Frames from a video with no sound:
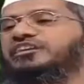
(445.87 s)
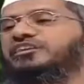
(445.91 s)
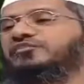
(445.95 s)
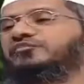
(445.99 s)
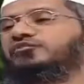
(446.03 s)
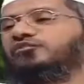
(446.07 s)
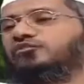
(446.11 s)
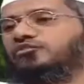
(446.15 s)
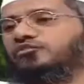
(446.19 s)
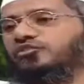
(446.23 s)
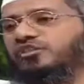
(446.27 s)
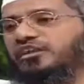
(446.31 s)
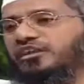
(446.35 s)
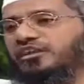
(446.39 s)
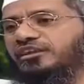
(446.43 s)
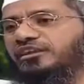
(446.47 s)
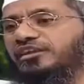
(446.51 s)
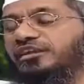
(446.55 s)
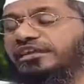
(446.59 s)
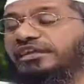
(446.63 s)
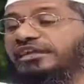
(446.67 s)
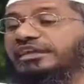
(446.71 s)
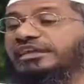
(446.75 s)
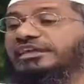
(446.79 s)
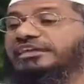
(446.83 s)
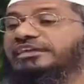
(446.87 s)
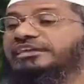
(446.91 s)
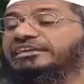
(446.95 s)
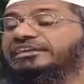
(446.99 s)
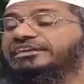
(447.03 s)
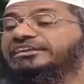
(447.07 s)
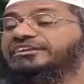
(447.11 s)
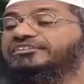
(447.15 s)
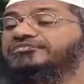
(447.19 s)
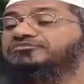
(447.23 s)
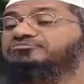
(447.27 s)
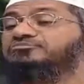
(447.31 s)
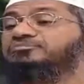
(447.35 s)
to recite the full Quran.
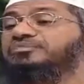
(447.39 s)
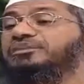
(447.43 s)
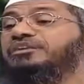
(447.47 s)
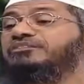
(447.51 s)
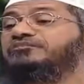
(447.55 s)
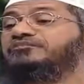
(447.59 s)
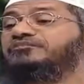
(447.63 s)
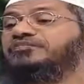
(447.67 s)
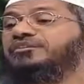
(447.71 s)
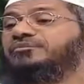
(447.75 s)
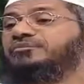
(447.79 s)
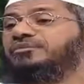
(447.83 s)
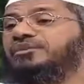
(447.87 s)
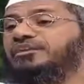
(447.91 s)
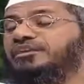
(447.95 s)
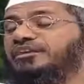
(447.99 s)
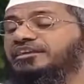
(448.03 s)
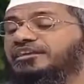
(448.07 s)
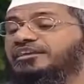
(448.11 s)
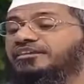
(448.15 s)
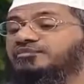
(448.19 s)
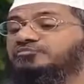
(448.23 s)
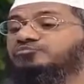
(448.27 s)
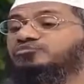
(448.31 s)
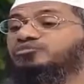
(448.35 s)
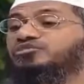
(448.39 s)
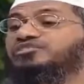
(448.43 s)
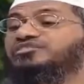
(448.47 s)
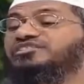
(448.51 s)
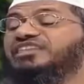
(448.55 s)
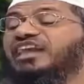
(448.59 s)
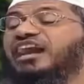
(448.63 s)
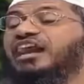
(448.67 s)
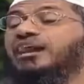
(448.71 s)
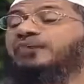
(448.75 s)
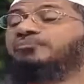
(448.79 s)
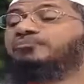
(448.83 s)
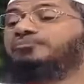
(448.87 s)
It is preferable. It is
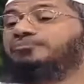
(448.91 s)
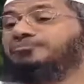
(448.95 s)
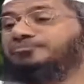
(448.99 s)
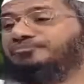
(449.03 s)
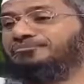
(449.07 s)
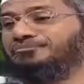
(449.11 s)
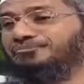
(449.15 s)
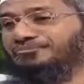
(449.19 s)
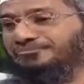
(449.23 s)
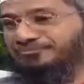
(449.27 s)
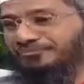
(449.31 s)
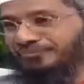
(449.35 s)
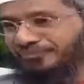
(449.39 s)
mustahab.